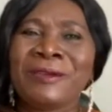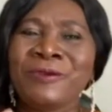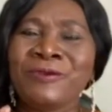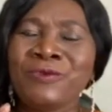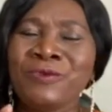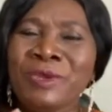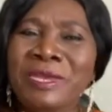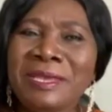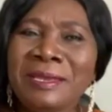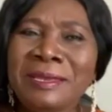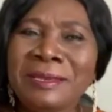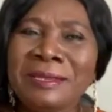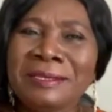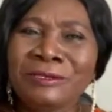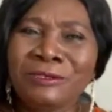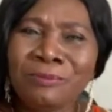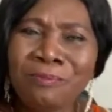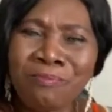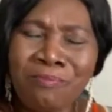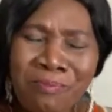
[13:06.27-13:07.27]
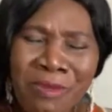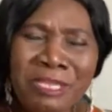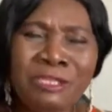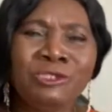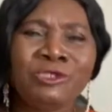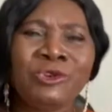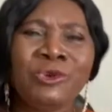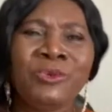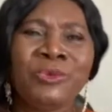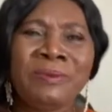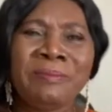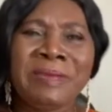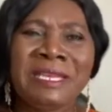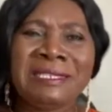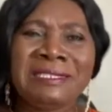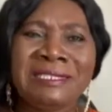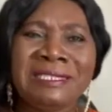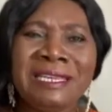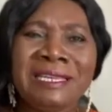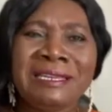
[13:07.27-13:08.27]
We make sure we
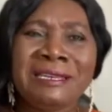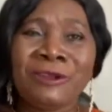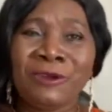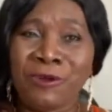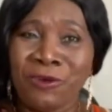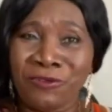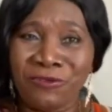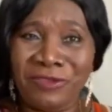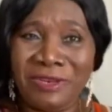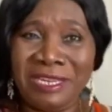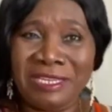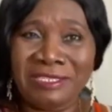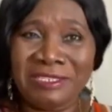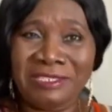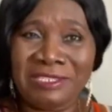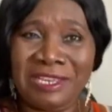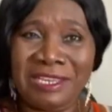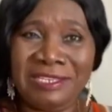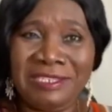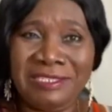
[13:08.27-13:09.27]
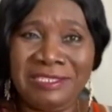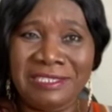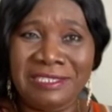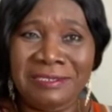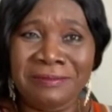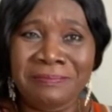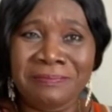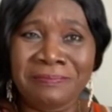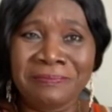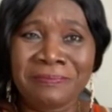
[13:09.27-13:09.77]
maintain confidentiality,